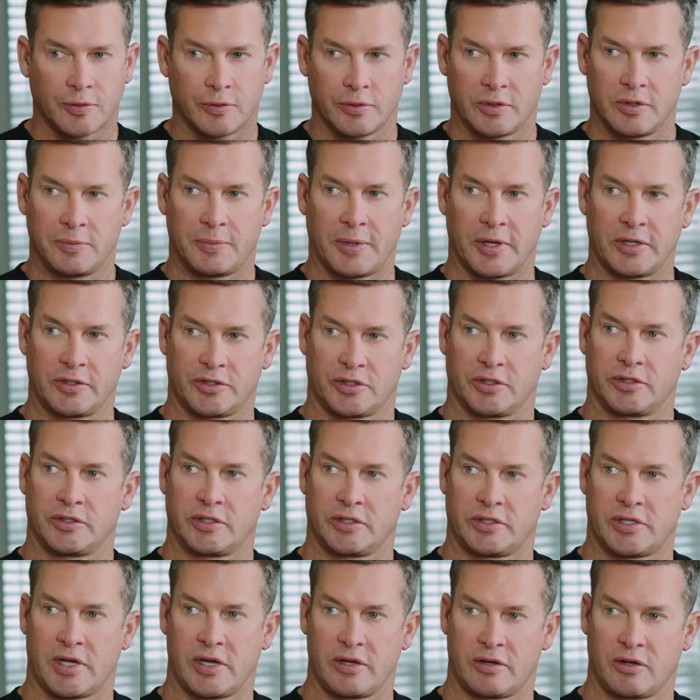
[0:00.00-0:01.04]
the patient
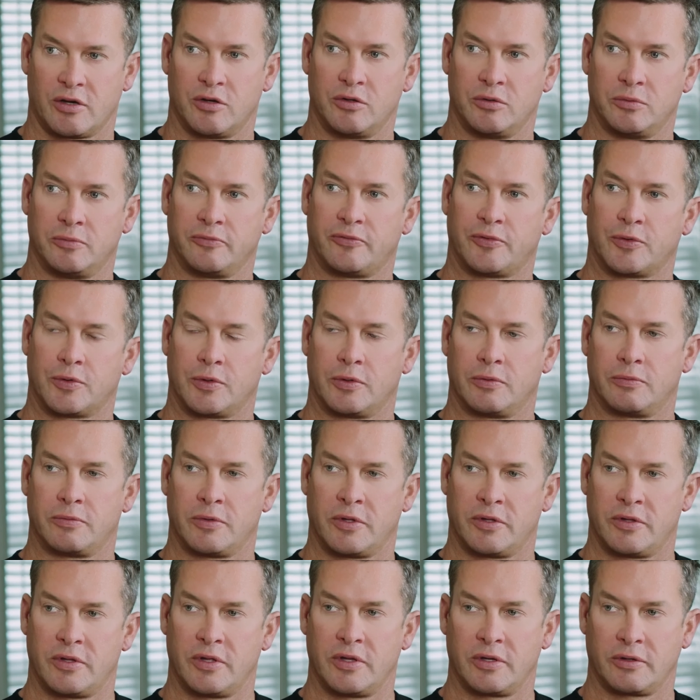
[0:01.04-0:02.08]
to take home.
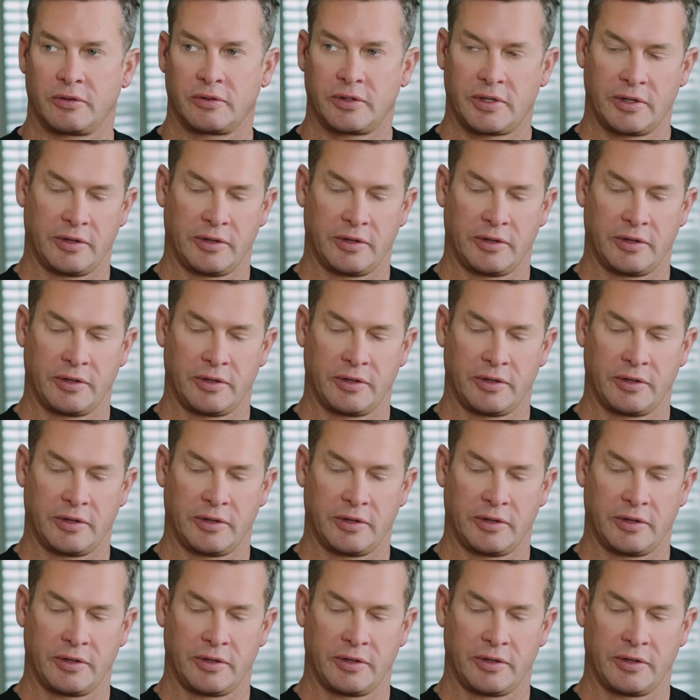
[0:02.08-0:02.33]
It